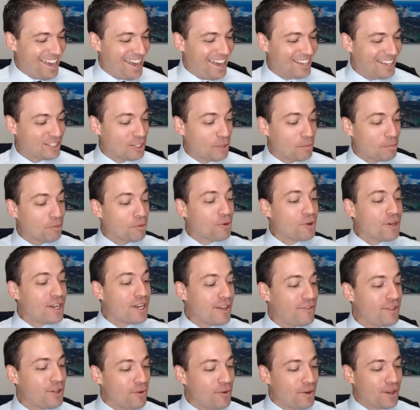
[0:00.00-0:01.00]
So
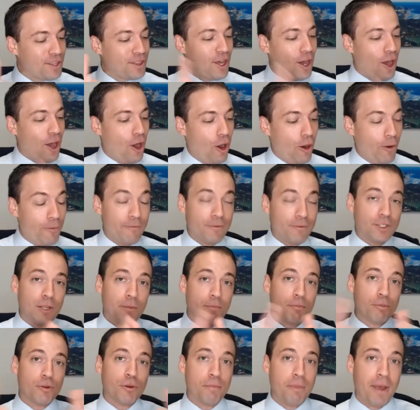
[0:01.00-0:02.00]
previewing the home to
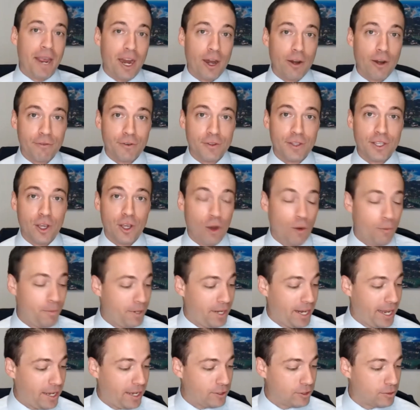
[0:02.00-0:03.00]
prepare for the open
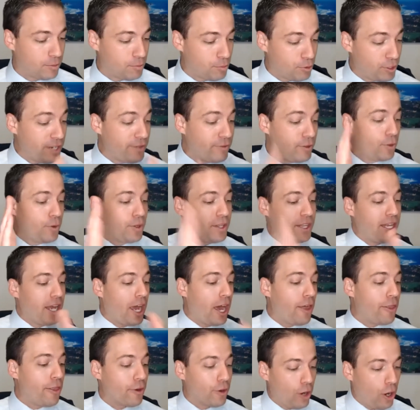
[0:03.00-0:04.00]
house, previewing the
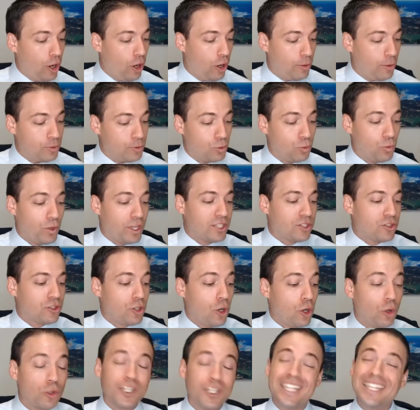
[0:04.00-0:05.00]
other homes, what's
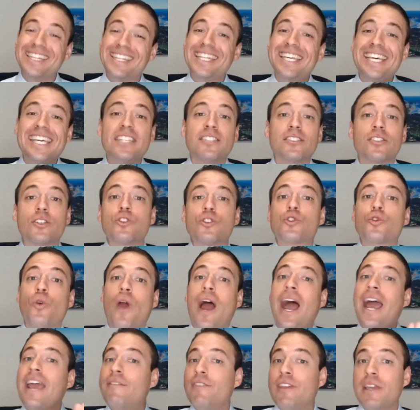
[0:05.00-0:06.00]
sold, at least
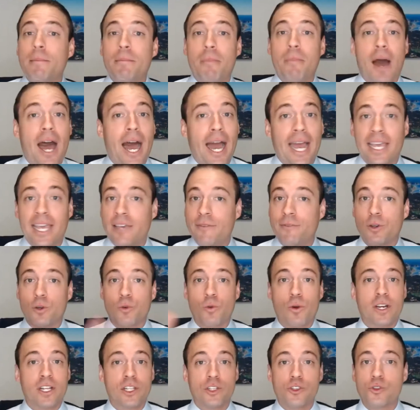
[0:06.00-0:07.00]
driving by if you're
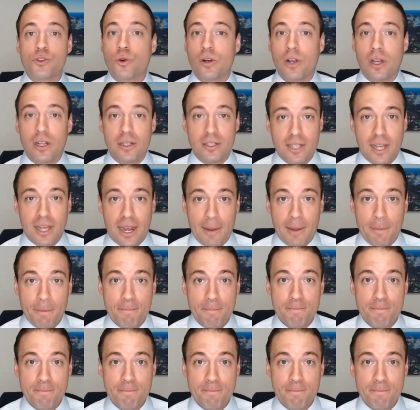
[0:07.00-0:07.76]
running short on time.